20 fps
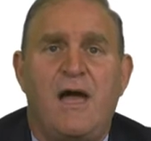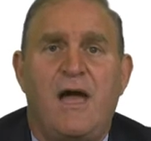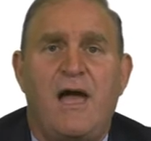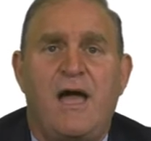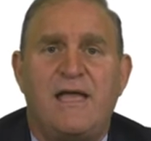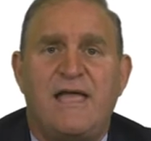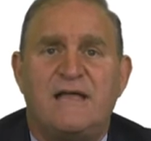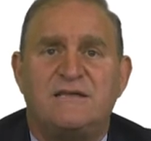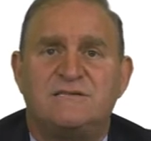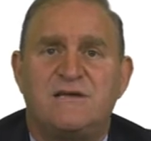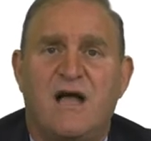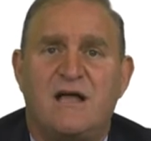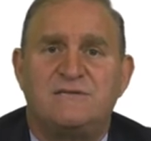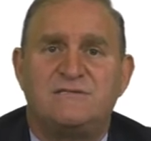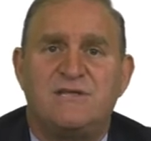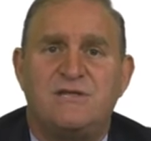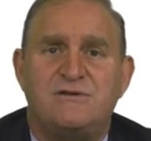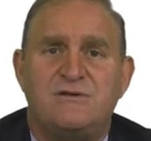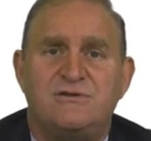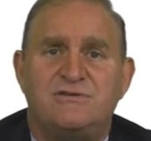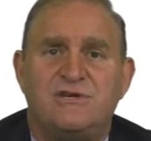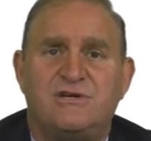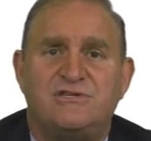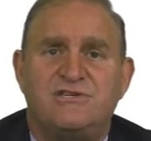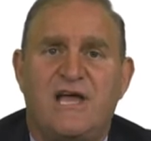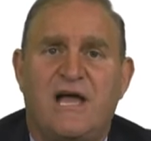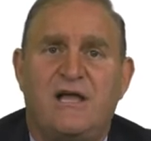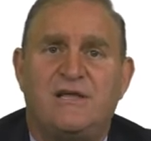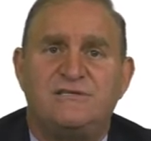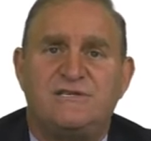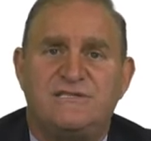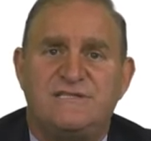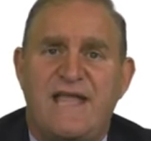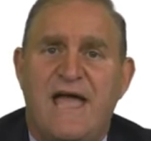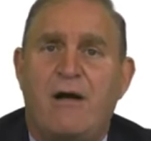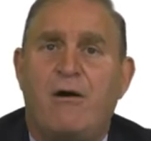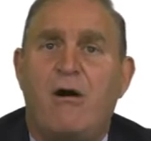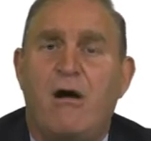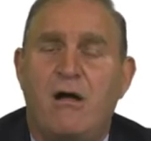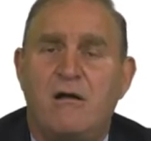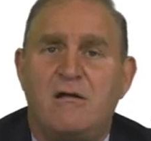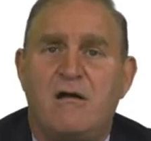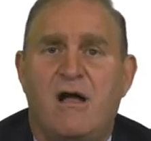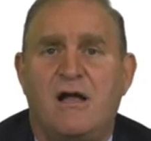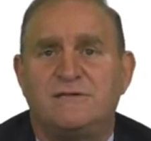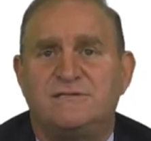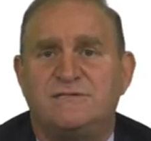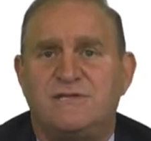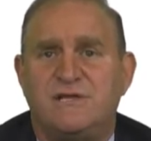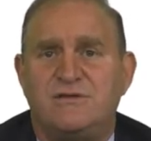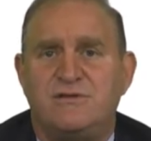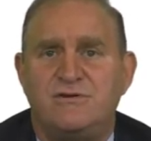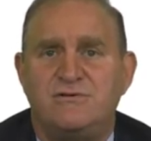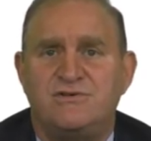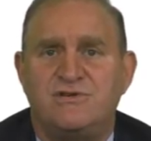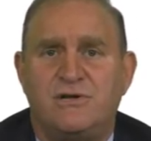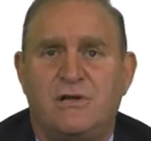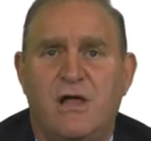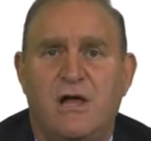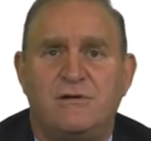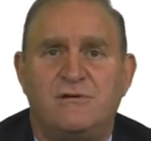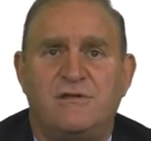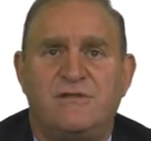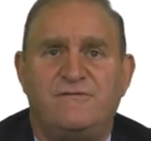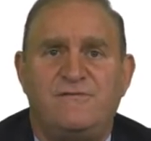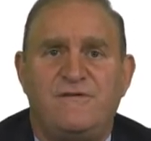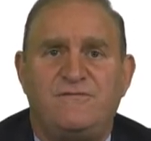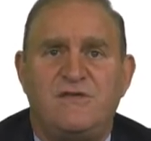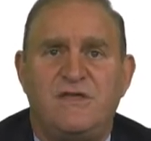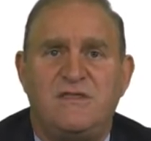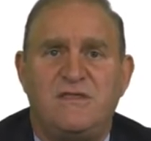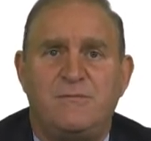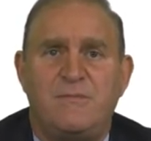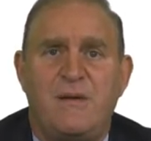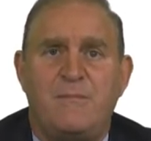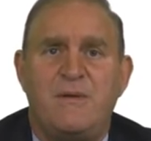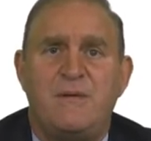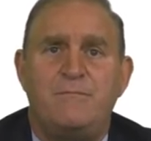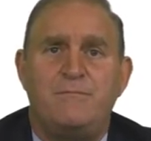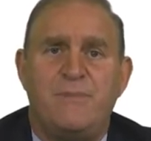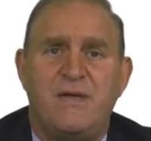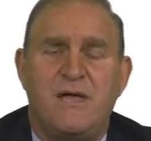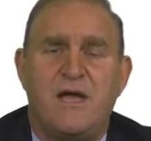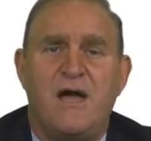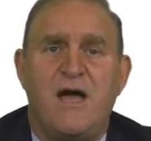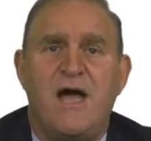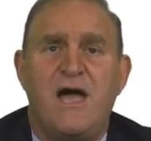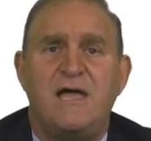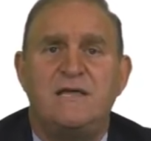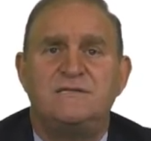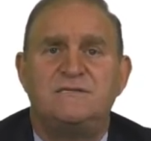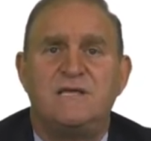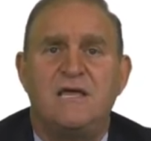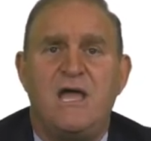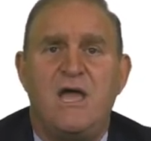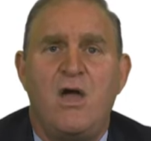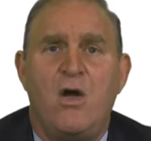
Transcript: against constitutional challenge, is now unconstitutional under the 15th Amendment because